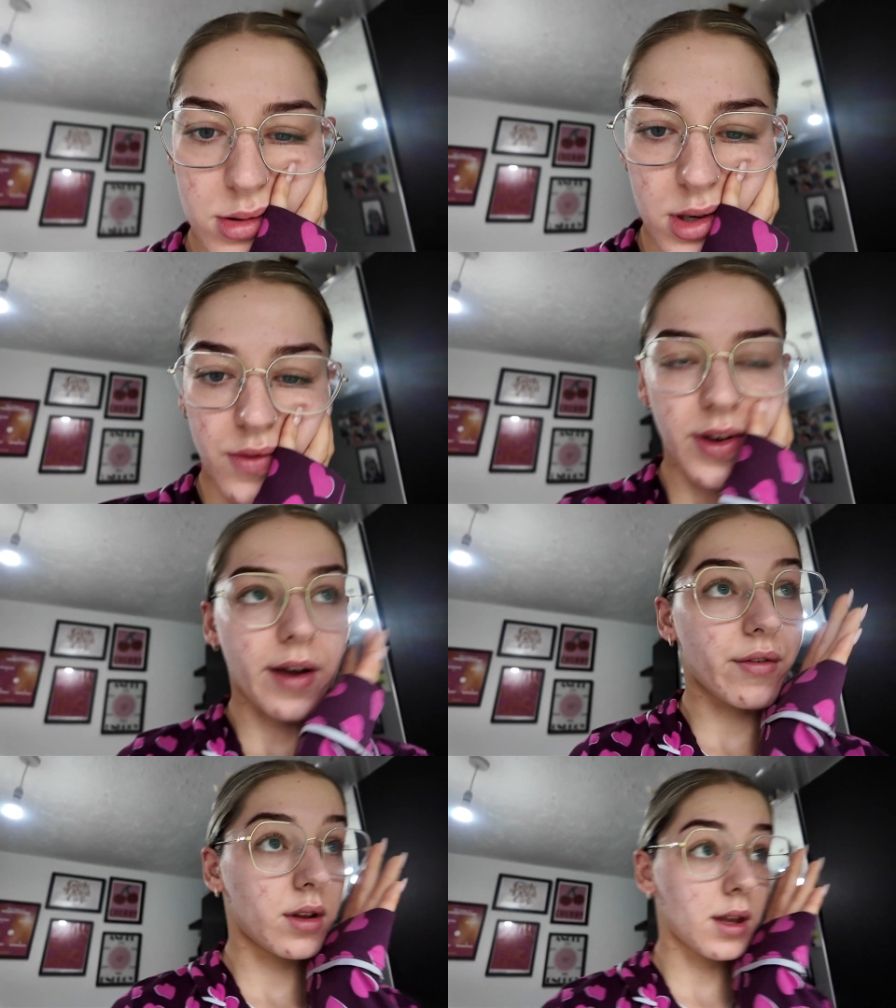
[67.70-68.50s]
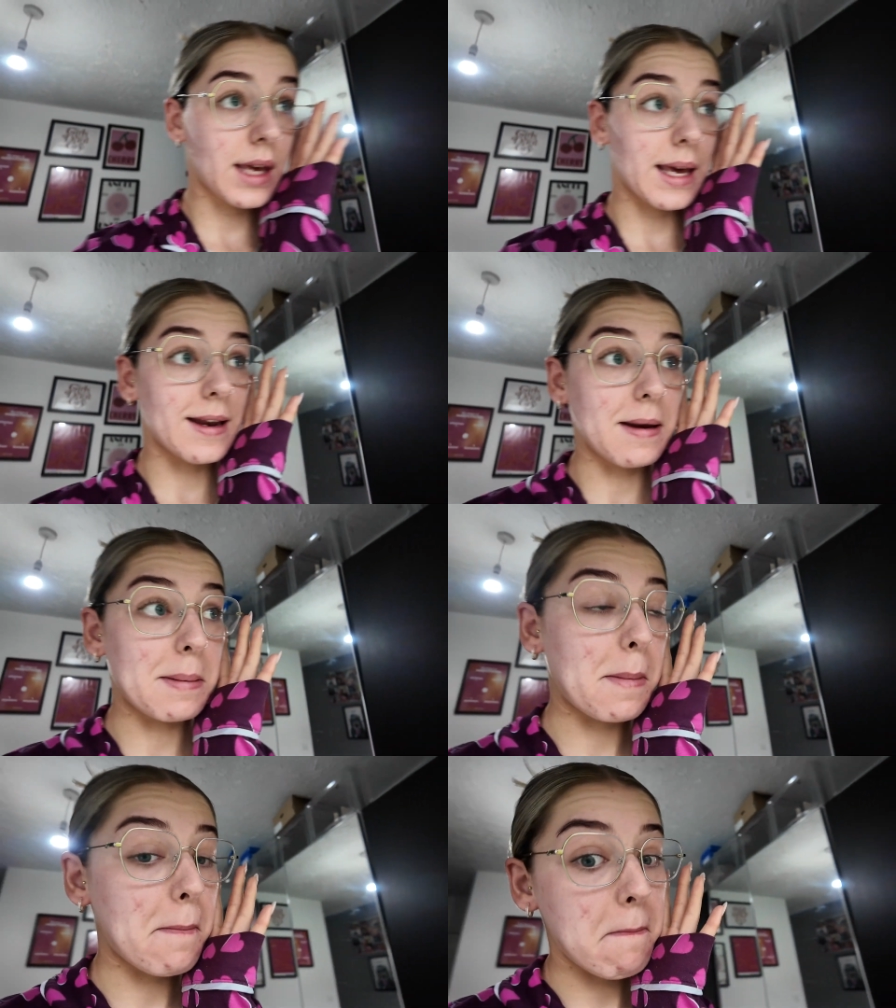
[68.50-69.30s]
to fit everything in?
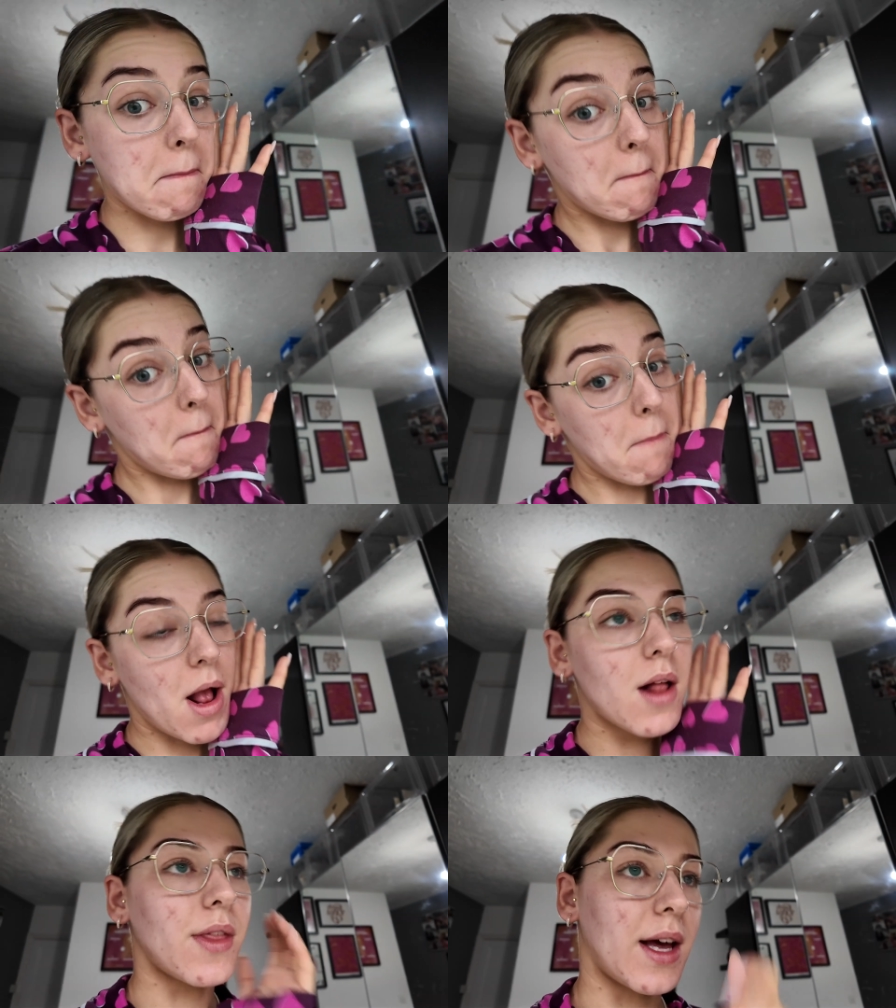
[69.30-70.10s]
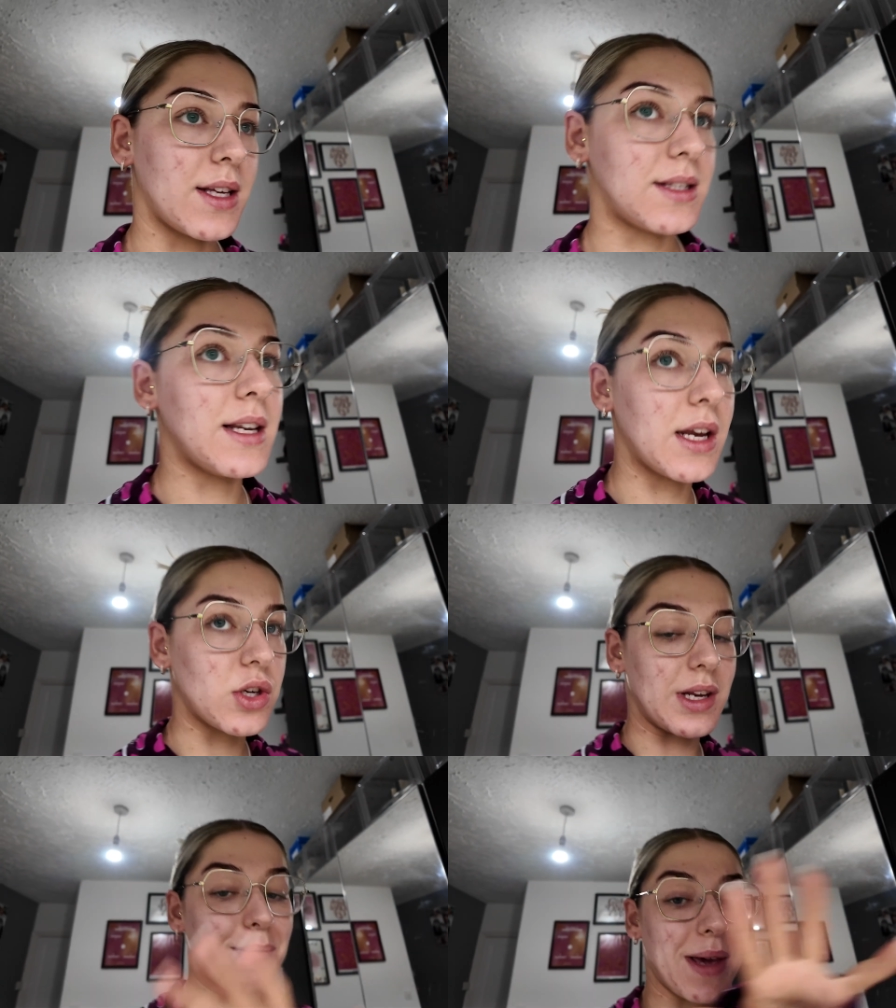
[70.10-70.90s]
That is
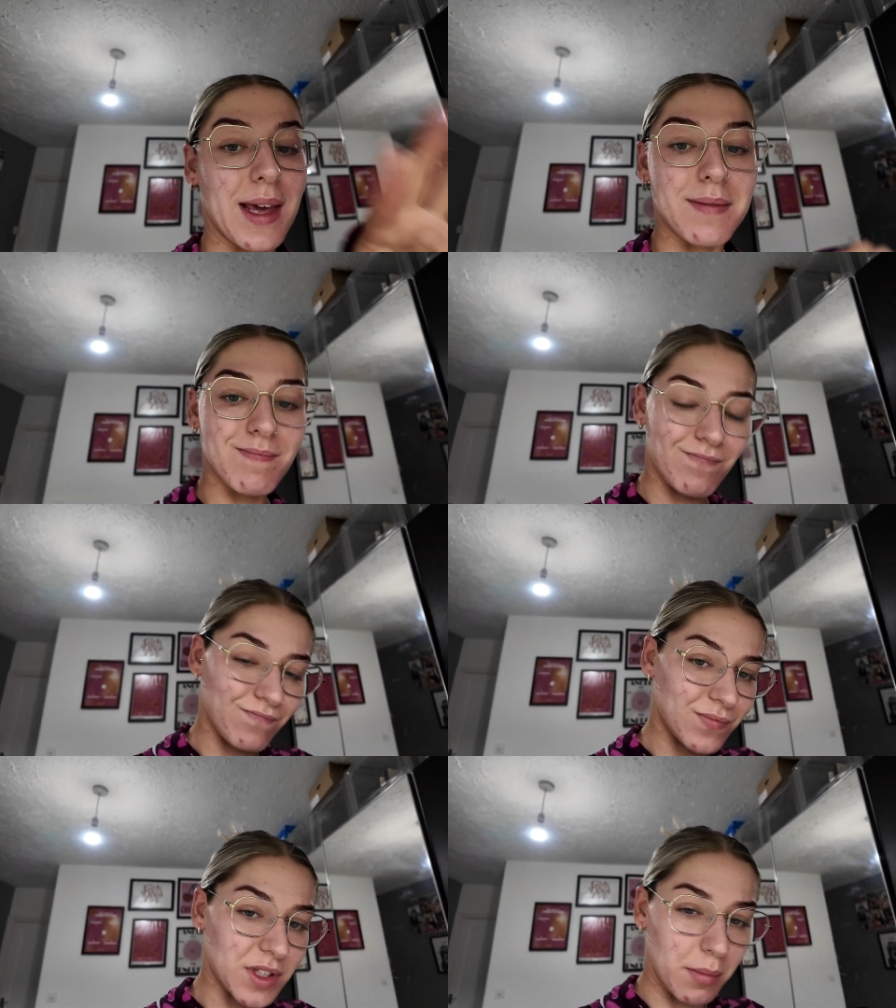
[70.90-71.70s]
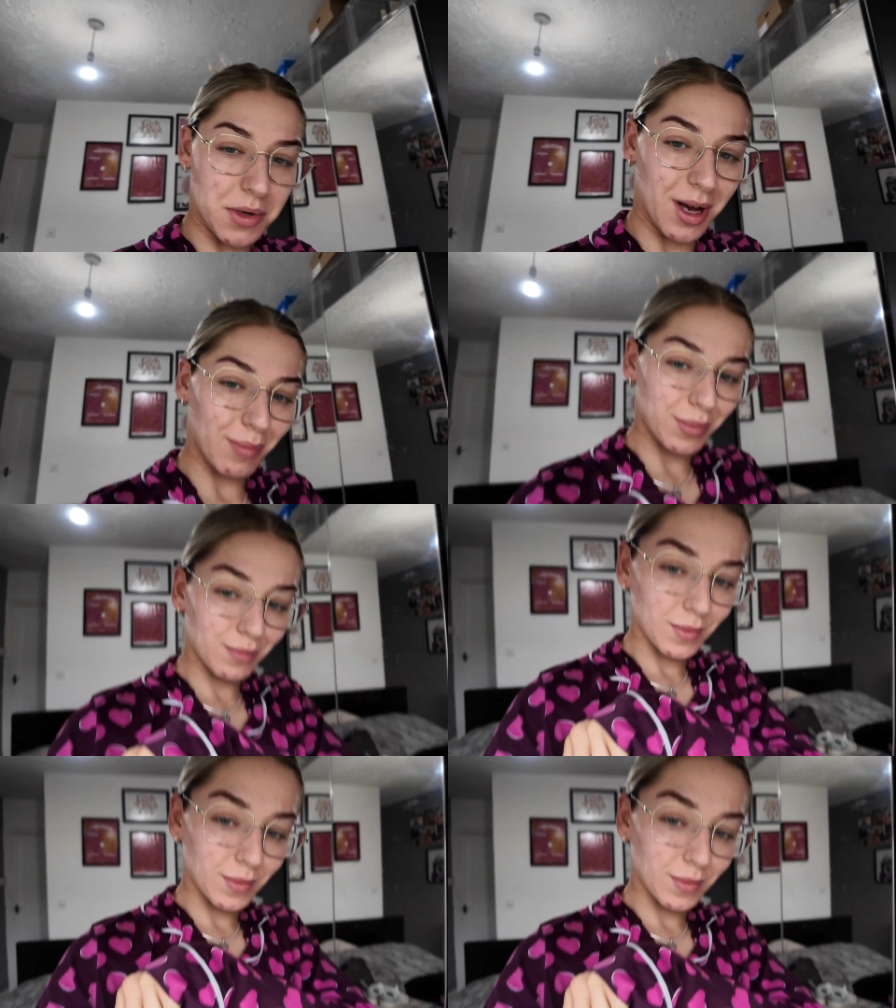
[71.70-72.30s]
literally me summed up.